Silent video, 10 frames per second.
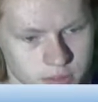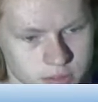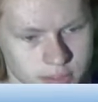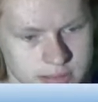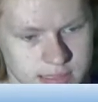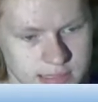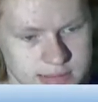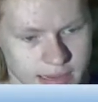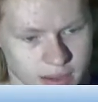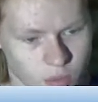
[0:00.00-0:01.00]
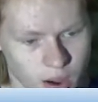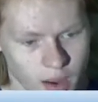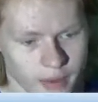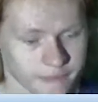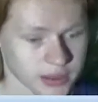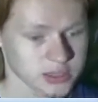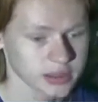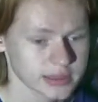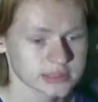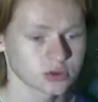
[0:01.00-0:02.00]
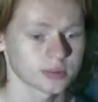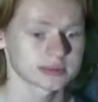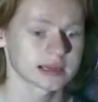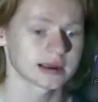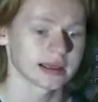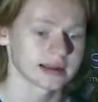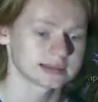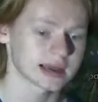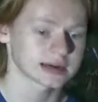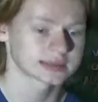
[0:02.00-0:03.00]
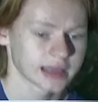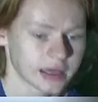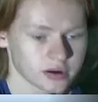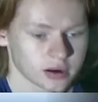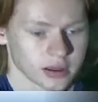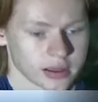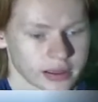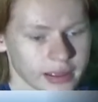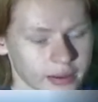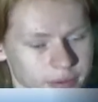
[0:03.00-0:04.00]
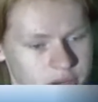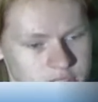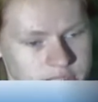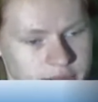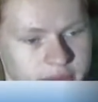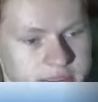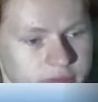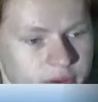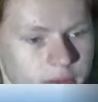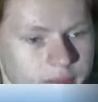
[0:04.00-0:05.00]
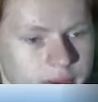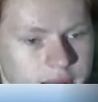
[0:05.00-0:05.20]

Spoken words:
So it's going to take a while. Eventually, this storm has got to get its act together, and we could see this developing